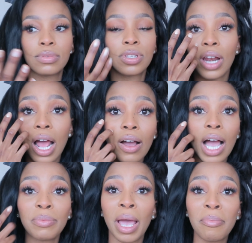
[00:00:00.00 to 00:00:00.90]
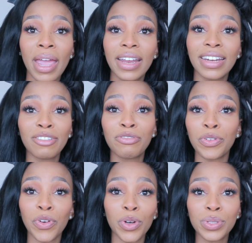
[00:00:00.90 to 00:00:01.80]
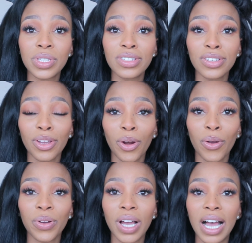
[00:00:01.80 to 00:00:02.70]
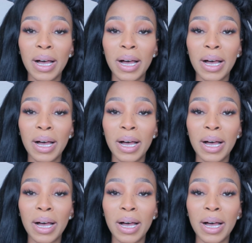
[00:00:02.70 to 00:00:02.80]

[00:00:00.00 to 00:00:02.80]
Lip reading: So now I'm campaigning for votes, you know.